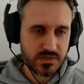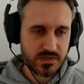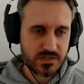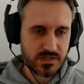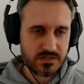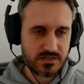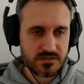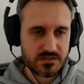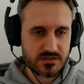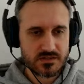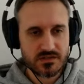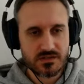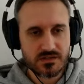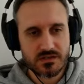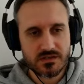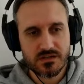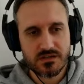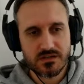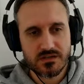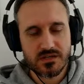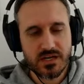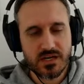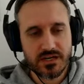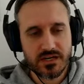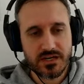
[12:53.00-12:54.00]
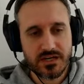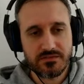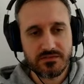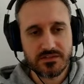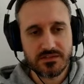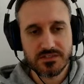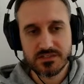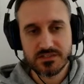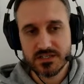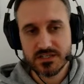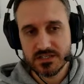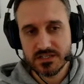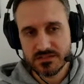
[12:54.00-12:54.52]
but I
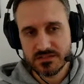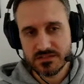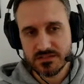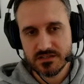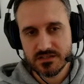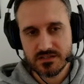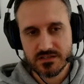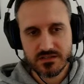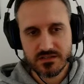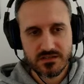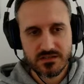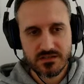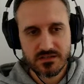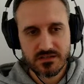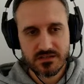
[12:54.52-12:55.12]
haven't tested